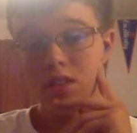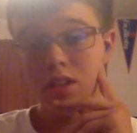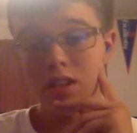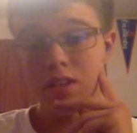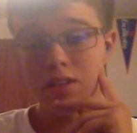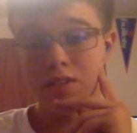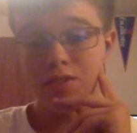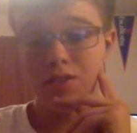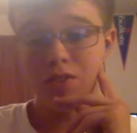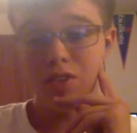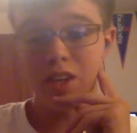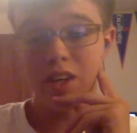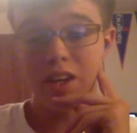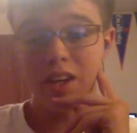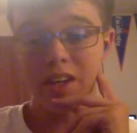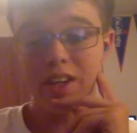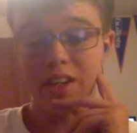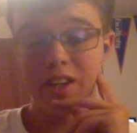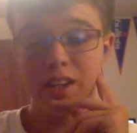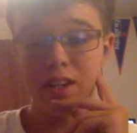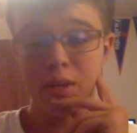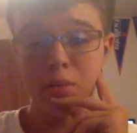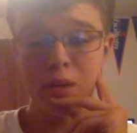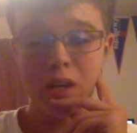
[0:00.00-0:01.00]
if that
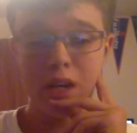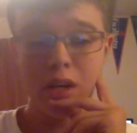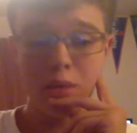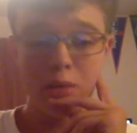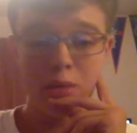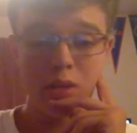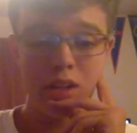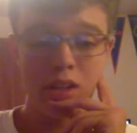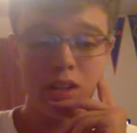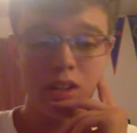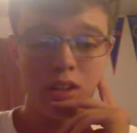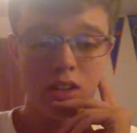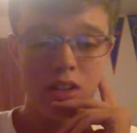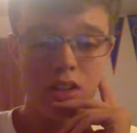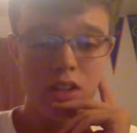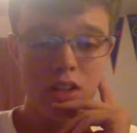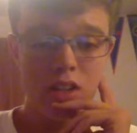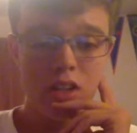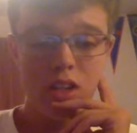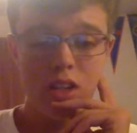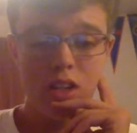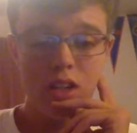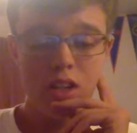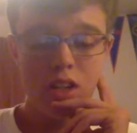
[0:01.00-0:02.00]
ended up happening.
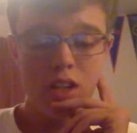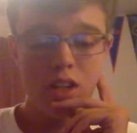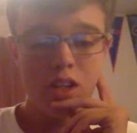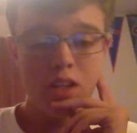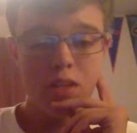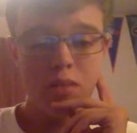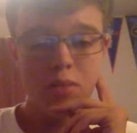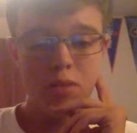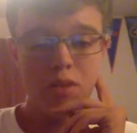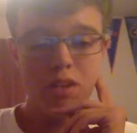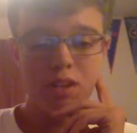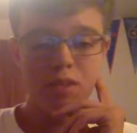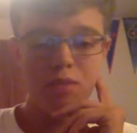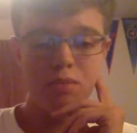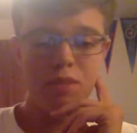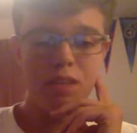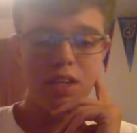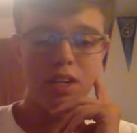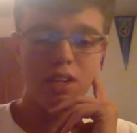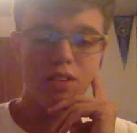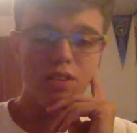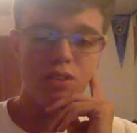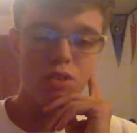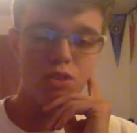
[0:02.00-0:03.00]
But um,
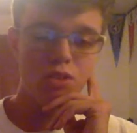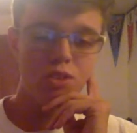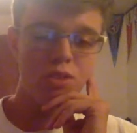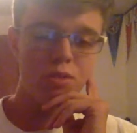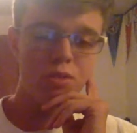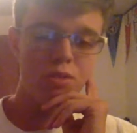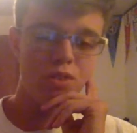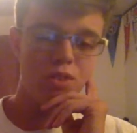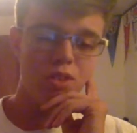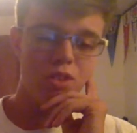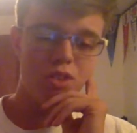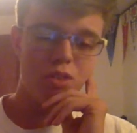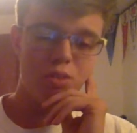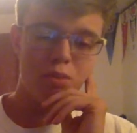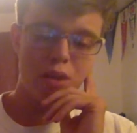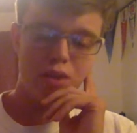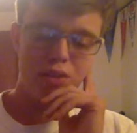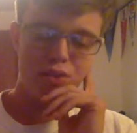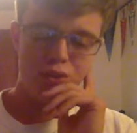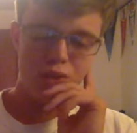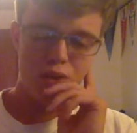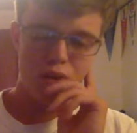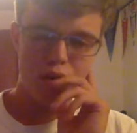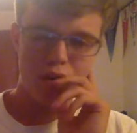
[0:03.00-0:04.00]
yeah, those are those are my
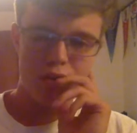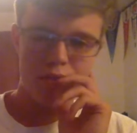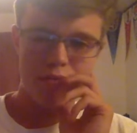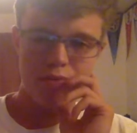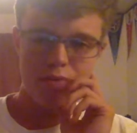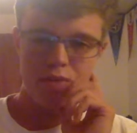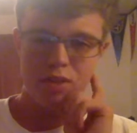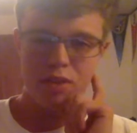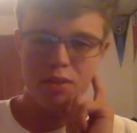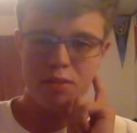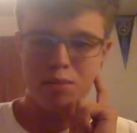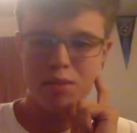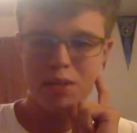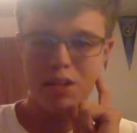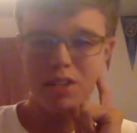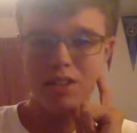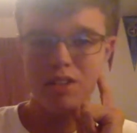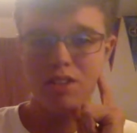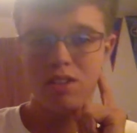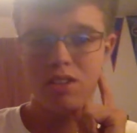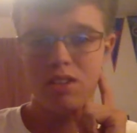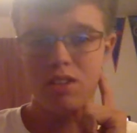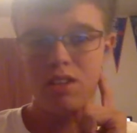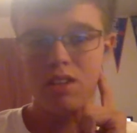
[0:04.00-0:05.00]
four
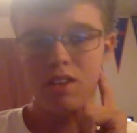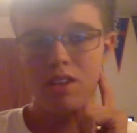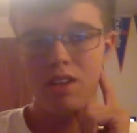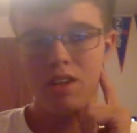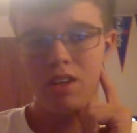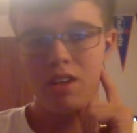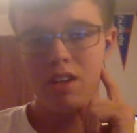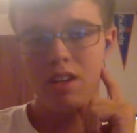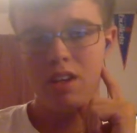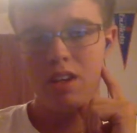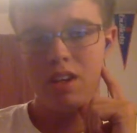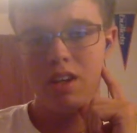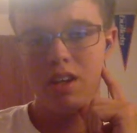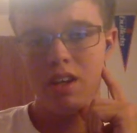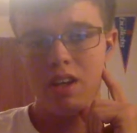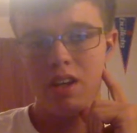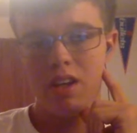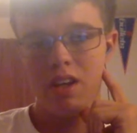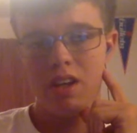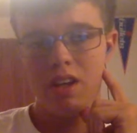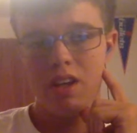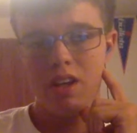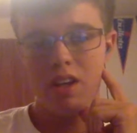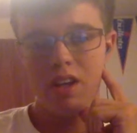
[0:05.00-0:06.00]
bets.
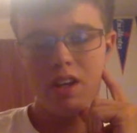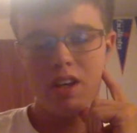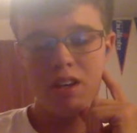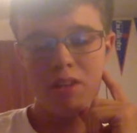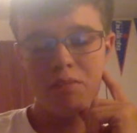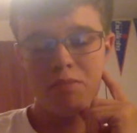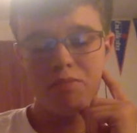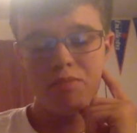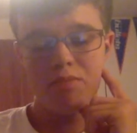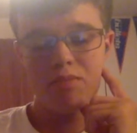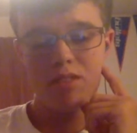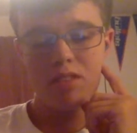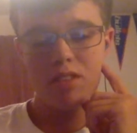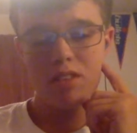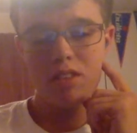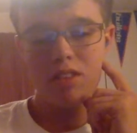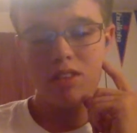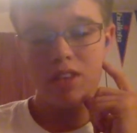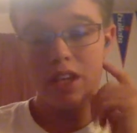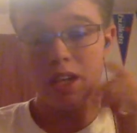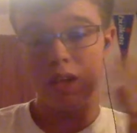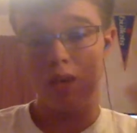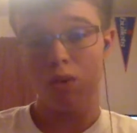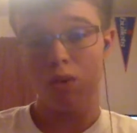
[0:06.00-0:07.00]
Um, thank